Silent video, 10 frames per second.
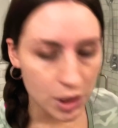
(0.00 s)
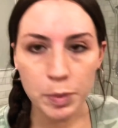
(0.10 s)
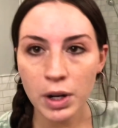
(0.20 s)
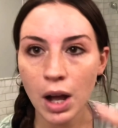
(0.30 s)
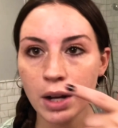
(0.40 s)

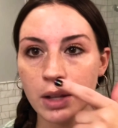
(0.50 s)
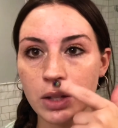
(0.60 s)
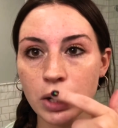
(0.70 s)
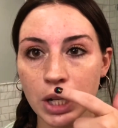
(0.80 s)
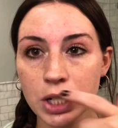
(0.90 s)
put it on in the
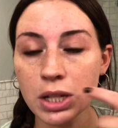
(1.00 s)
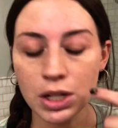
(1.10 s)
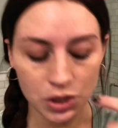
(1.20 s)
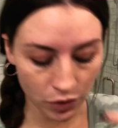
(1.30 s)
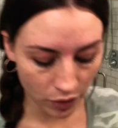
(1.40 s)
direction that
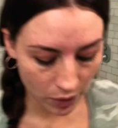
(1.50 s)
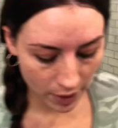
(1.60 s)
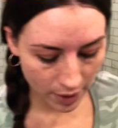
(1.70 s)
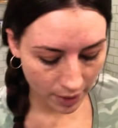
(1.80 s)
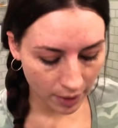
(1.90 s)
it's
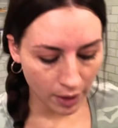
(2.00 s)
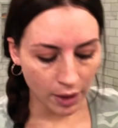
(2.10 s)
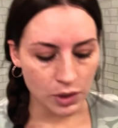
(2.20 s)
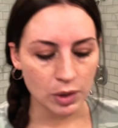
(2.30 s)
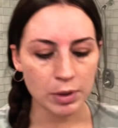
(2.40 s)
growing.
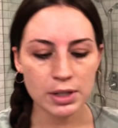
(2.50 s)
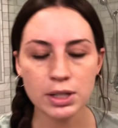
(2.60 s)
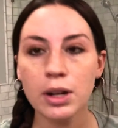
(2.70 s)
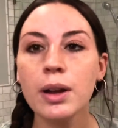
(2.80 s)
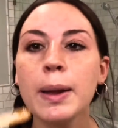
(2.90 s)
So I'm gonna
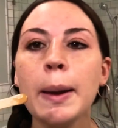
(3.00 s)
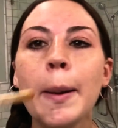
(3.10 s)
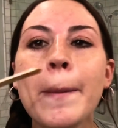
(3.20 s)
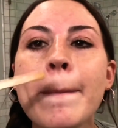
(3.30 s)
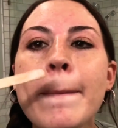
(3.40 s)
start right here.